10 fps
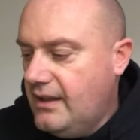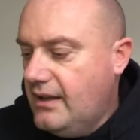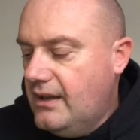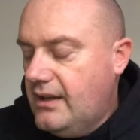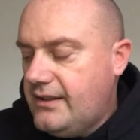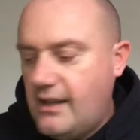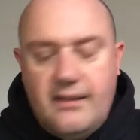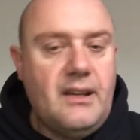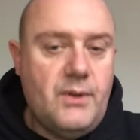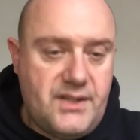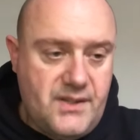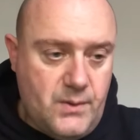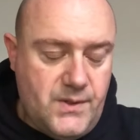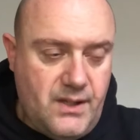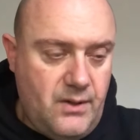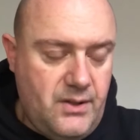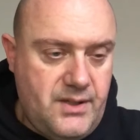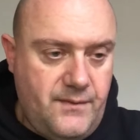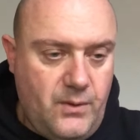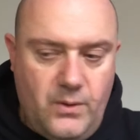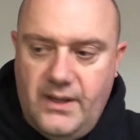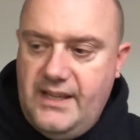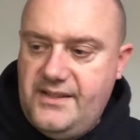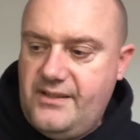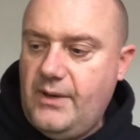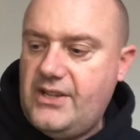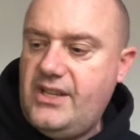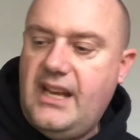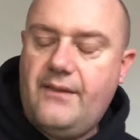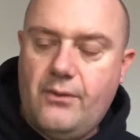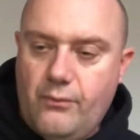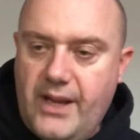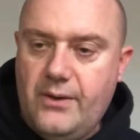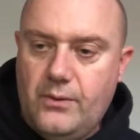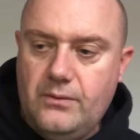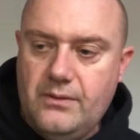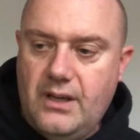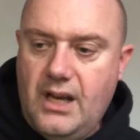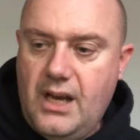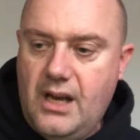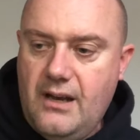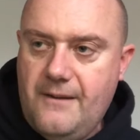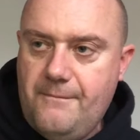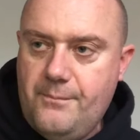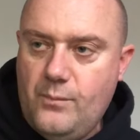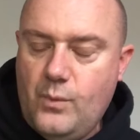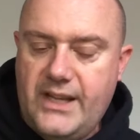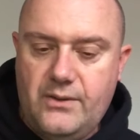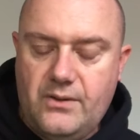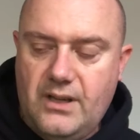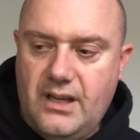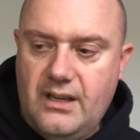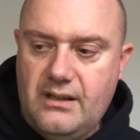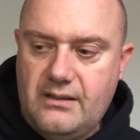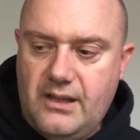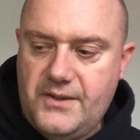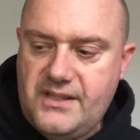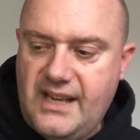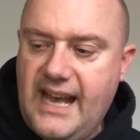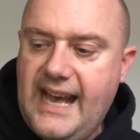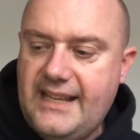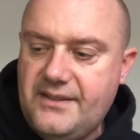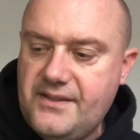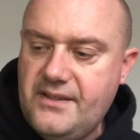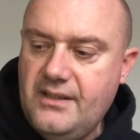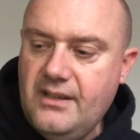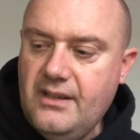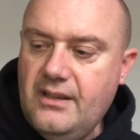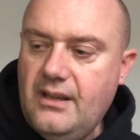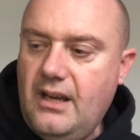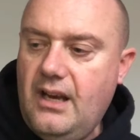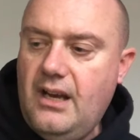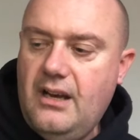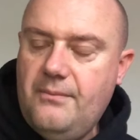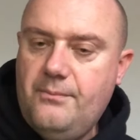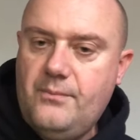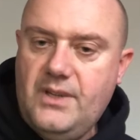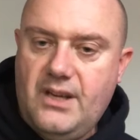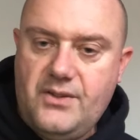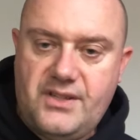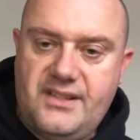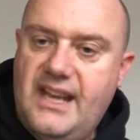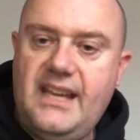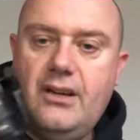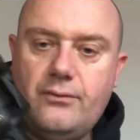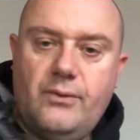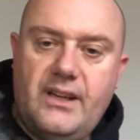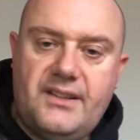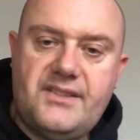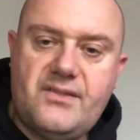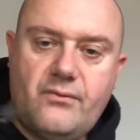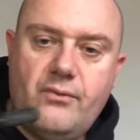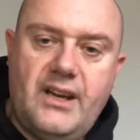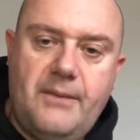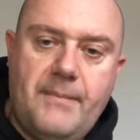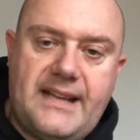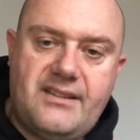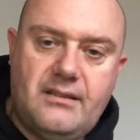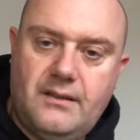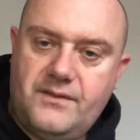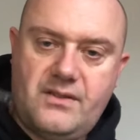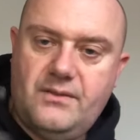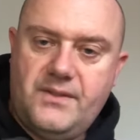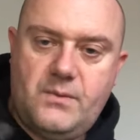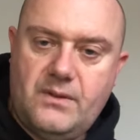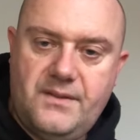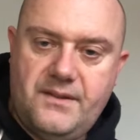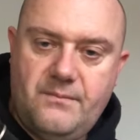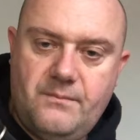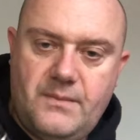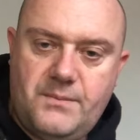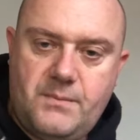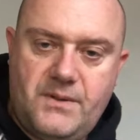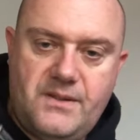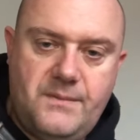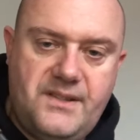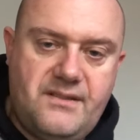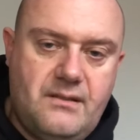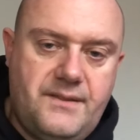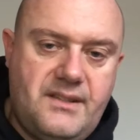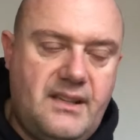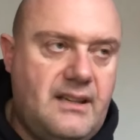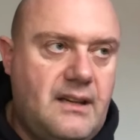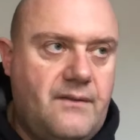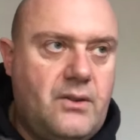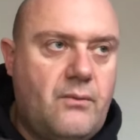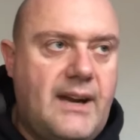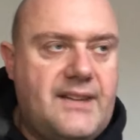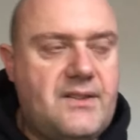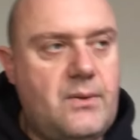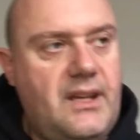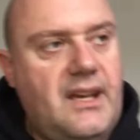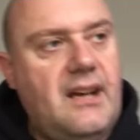The other thing which is also useful is to actually have a reel when you're close to hand. You know, just any old reel, it doesn't really matter. I've just got this one because I'm supposed to be servicing it. I haven't got round to it yet.